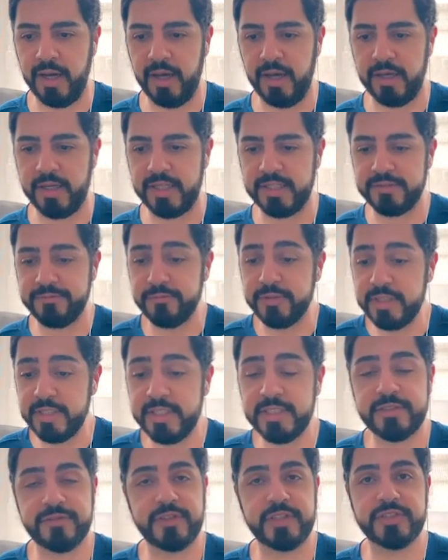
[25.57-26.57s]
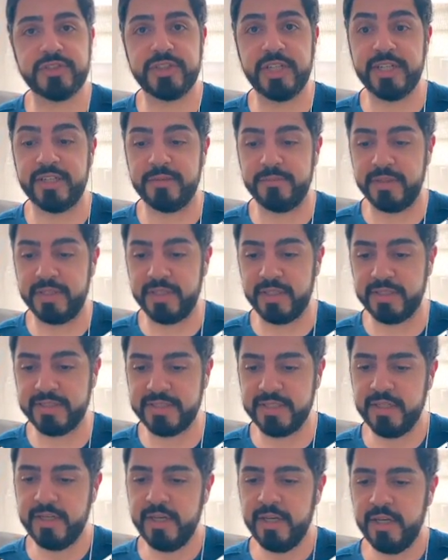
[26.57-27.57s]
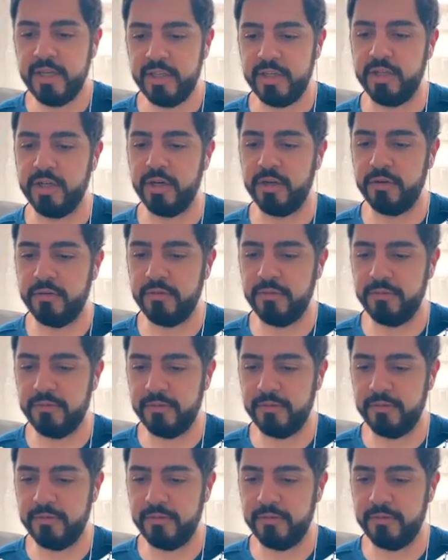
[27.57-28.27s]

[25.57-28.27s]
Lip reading: It really is frustrating because, you know,